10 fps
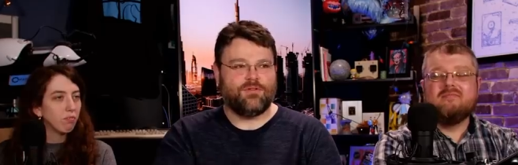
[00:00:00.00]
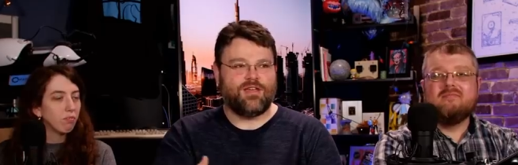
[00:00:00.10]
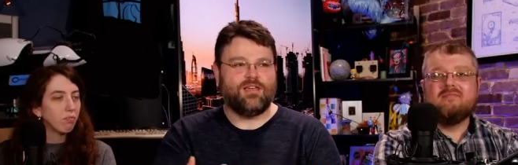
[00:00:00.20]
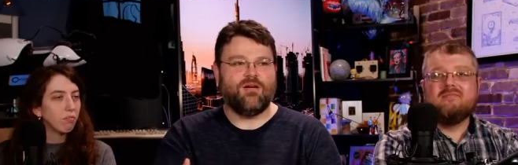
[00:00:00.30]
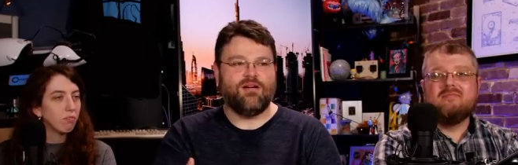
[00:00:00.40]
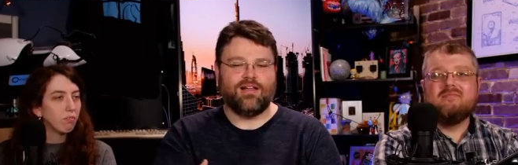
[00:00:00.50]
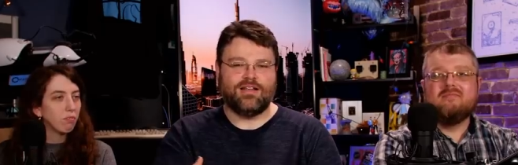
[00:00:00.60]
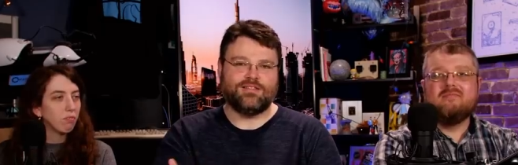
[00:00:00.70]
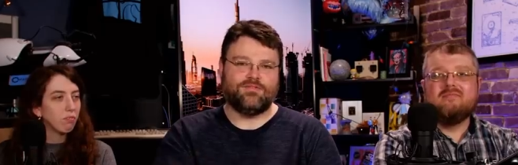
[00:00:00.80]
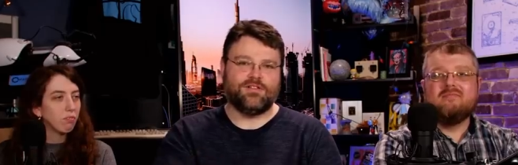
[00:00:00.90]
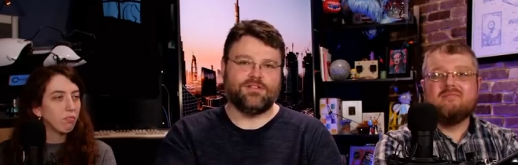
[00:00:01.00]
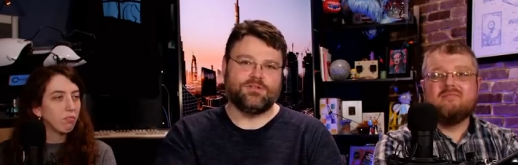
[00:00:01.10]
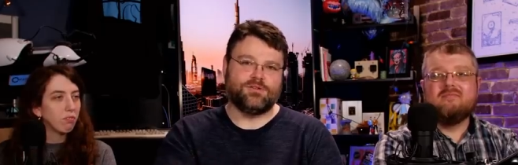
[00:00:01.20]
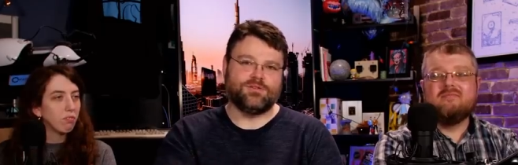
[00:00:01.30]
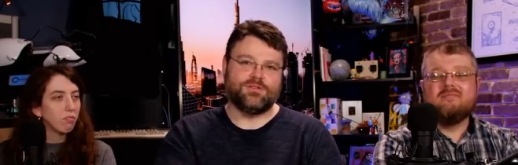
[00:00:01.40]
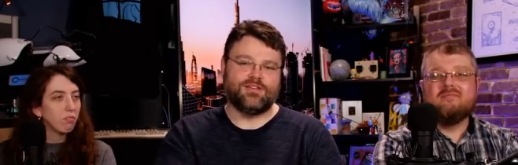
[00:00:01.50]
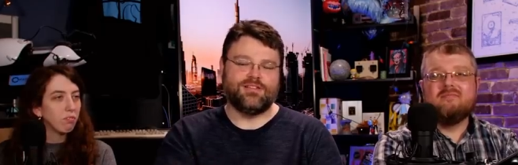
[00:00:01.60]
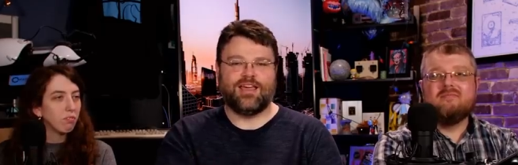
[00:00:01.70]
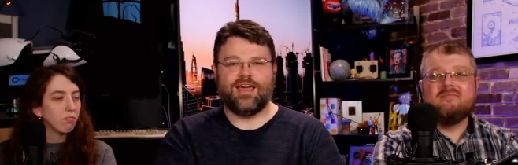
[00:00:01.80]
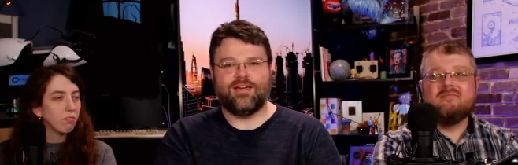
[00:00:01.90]
Speaker 1: your email as the villagers
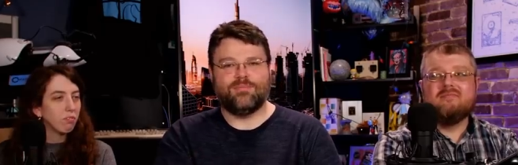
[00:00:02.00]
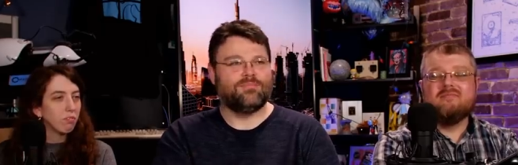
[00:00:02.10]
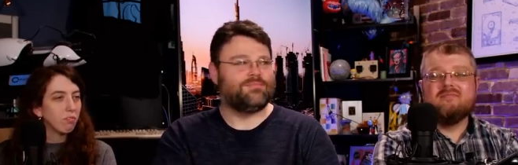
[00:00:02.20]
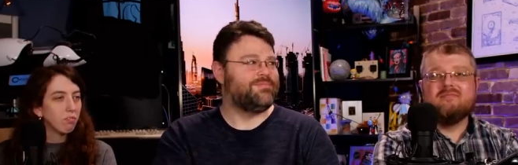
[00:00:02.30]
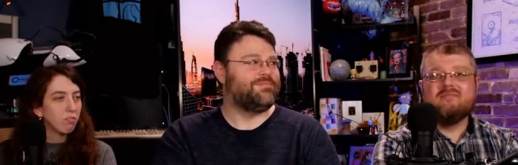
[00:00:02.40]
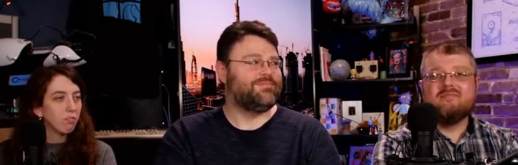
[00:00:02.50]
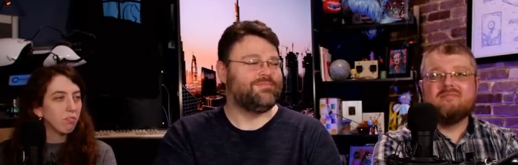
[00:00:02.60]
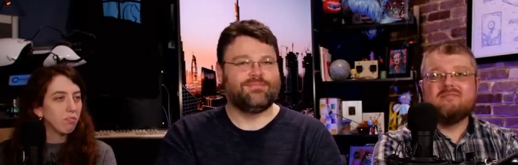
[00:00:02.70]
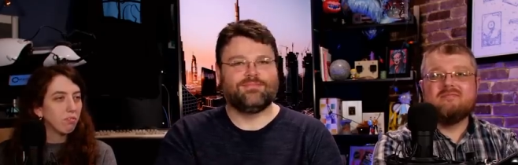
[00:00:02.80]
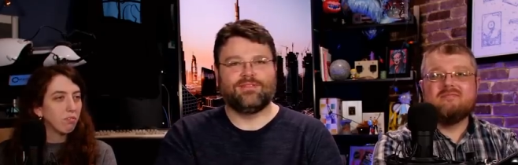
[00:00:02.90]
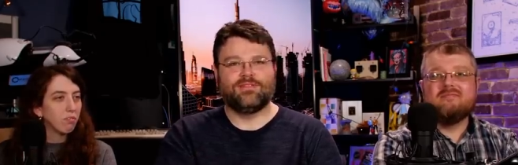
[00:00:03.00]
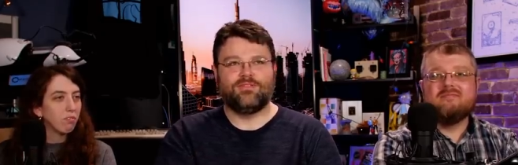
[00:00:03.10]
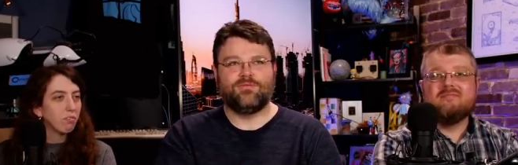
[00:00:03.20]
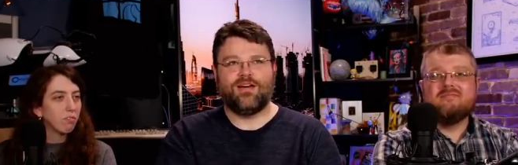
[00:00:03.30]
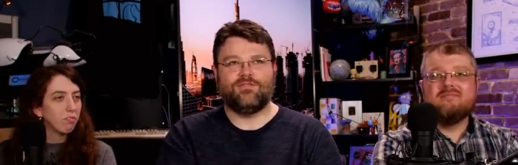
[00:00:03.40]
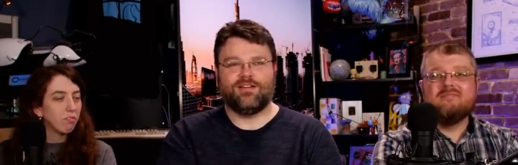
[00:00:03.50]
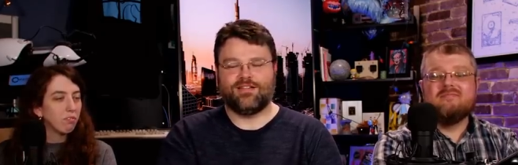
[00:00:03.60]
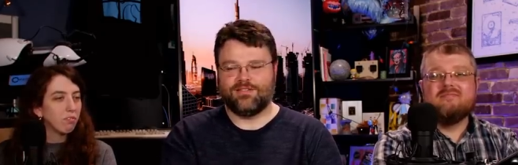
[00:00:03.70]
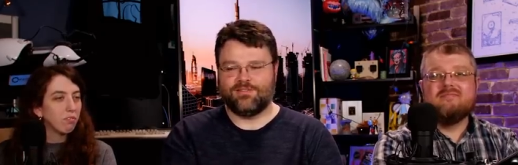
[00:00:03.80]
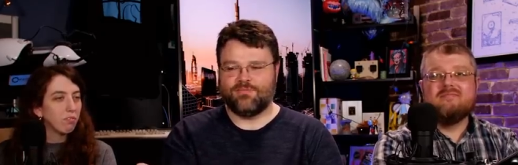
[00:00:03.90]
in the game. So you would have
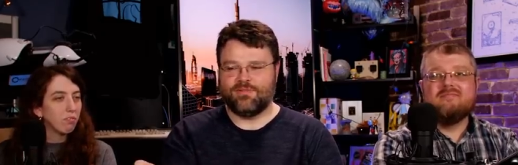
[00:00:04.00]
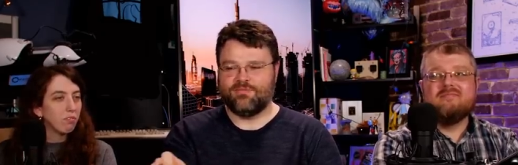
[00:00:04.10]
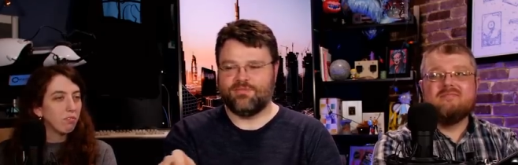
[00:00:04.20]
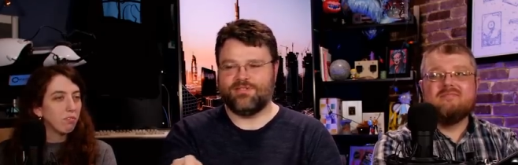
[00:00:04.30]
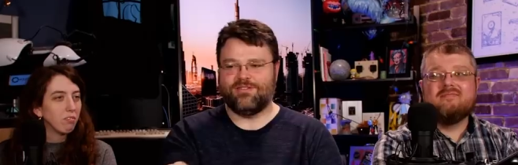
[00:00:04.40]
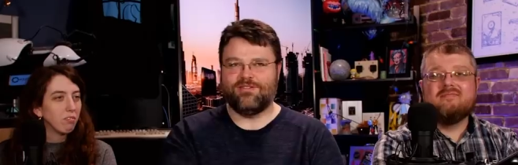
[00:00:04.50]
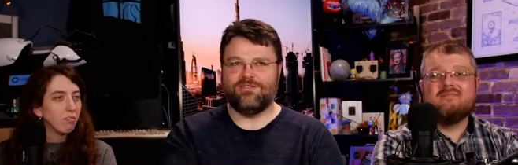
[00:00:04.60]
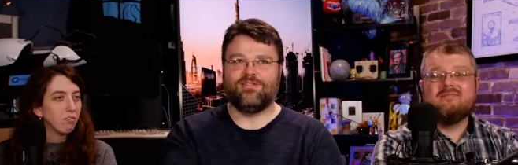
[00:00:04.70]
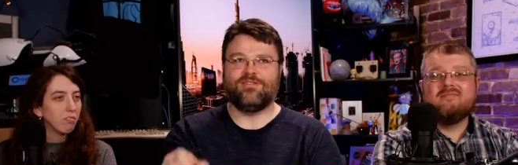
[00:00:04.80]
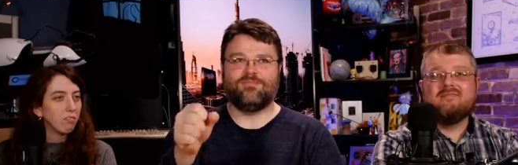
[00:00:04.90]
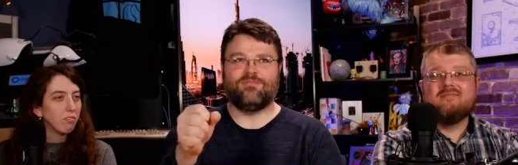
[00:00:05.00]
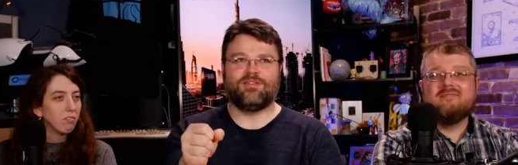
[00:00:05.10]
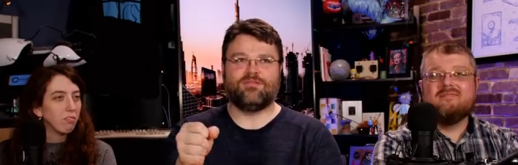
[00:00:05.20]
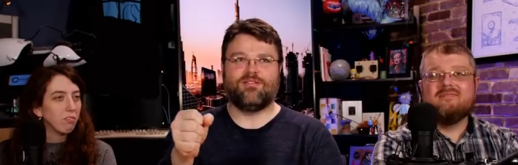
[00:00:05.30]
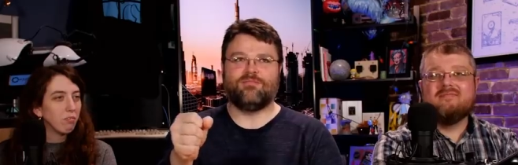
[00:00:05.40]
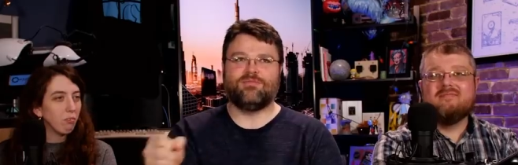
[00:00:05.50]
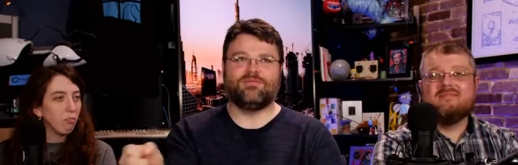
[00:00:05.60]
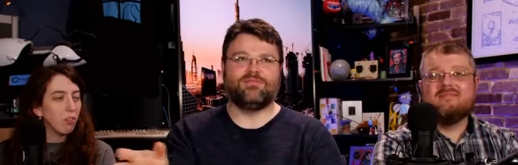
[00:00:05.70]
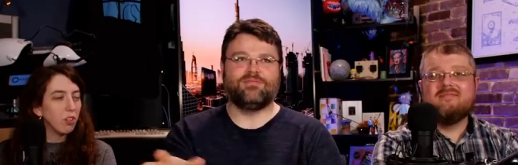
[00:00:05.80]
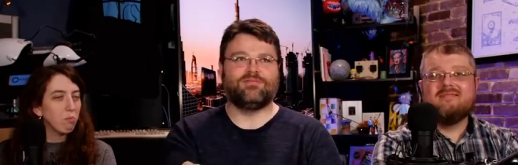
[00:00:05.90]
like little people that you knew, and you could pick them up.
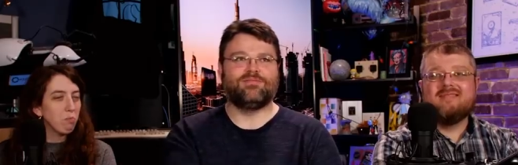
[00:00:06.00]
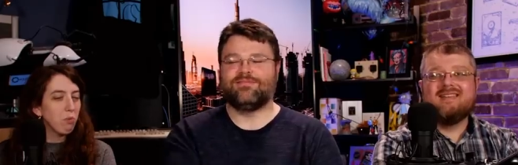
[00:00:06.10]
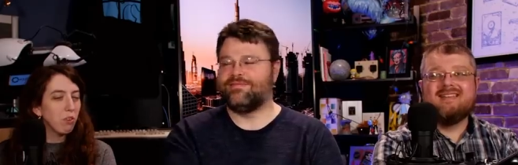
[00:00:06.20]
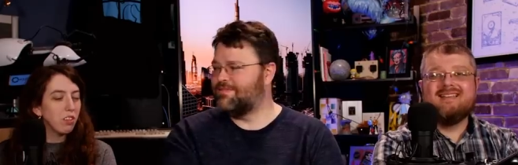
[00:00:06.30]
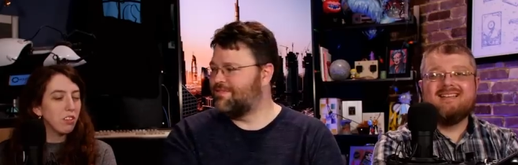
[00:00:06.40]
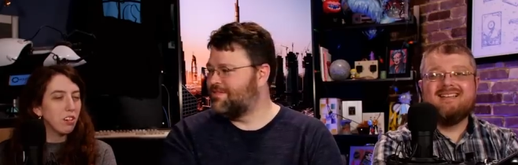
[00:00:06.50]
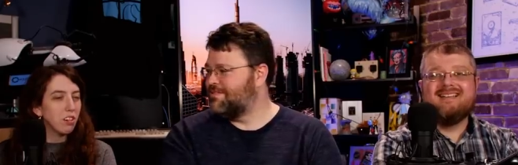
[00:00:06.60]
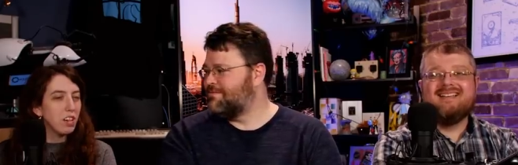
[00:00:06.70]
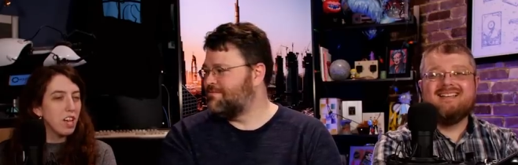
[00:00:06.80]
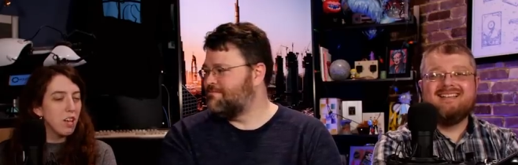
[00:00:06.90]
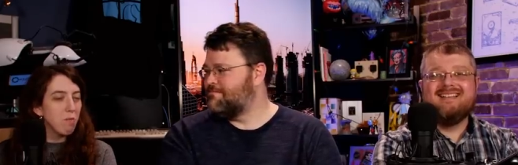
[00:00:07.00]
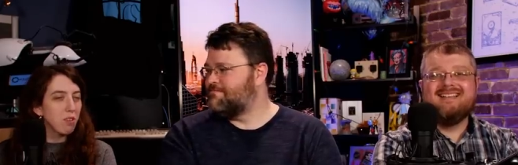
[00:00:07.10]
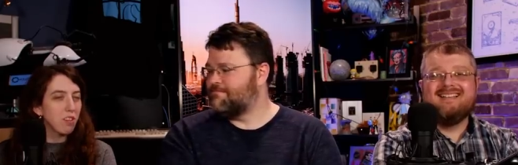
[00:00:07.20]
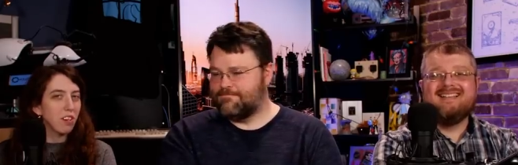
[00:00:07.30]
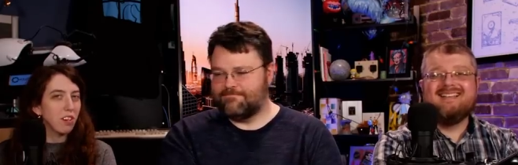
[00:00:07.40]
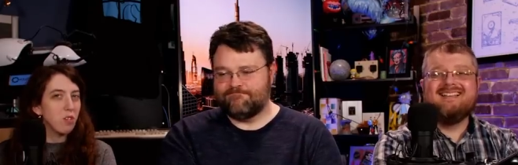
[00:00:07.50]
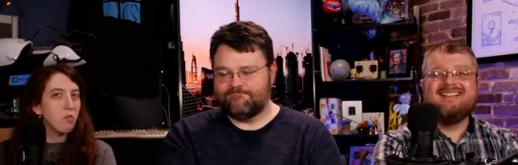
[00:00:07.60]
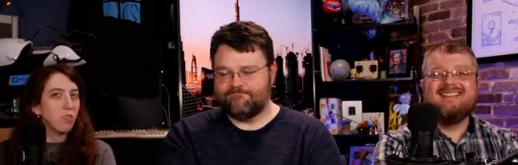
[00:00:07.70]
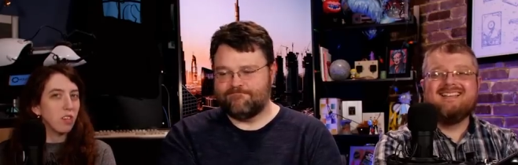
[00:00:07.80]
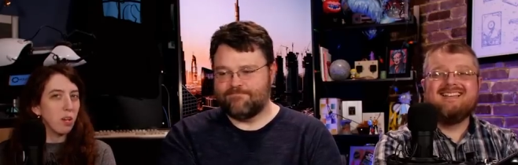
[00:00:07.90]
And would
Speaker 2: it pull in their name or their
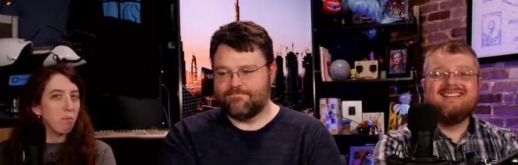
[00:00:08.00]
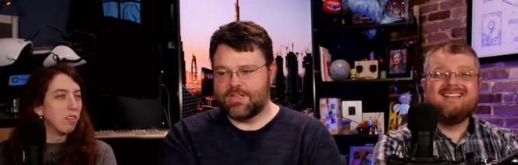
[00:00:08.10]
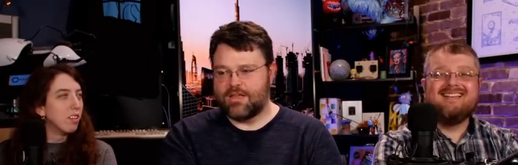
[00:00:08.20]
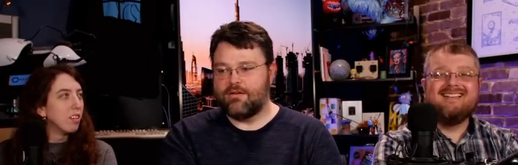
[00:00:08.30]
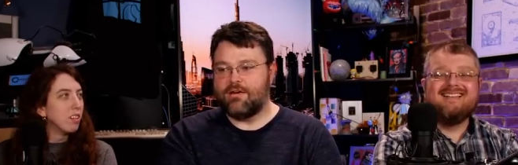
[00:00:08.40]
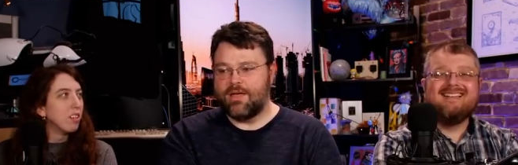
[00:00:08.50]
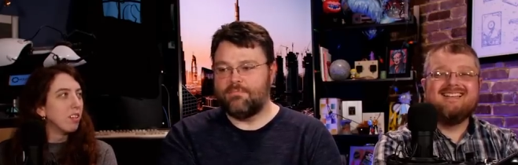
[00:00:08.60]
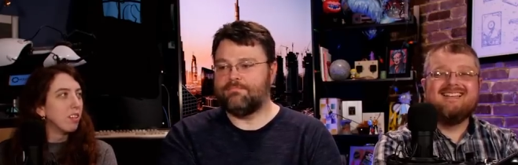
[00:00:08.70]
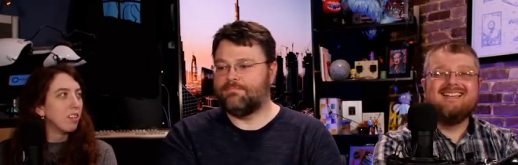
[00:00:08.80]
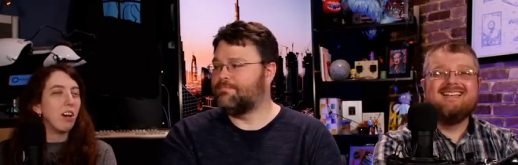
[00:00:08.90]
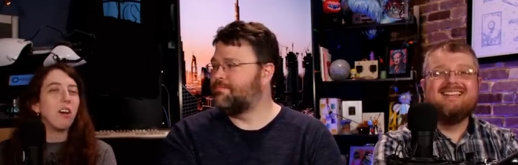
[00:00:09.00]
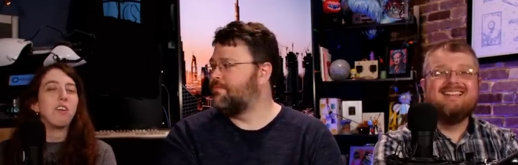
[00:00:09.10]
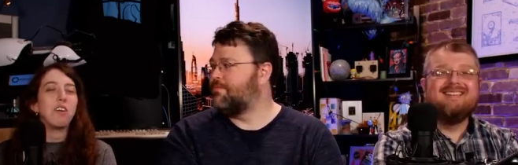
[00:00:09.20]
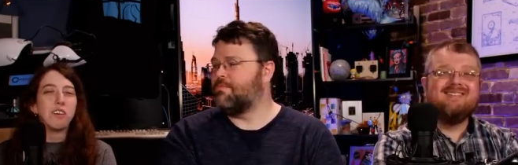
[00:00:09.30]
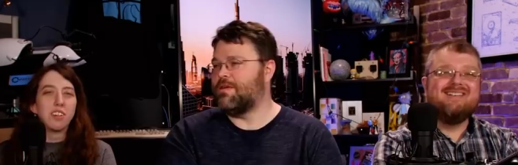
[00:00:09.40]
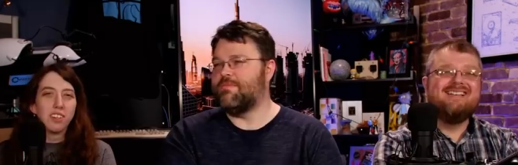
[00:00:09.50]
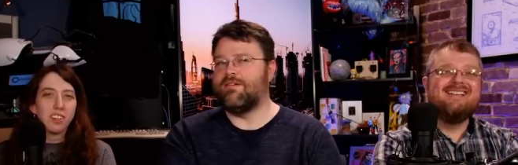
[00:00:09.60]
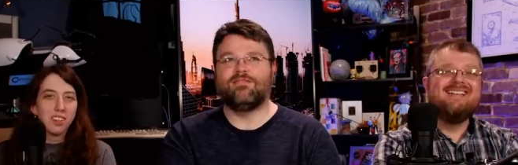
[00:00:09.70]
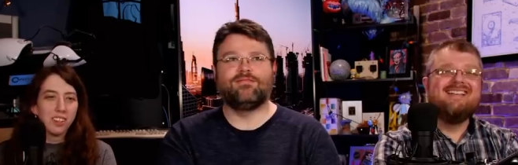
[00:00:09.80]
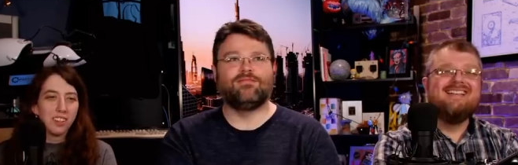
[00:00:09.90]
username? Their name. Oh, from
Speaker 1: email.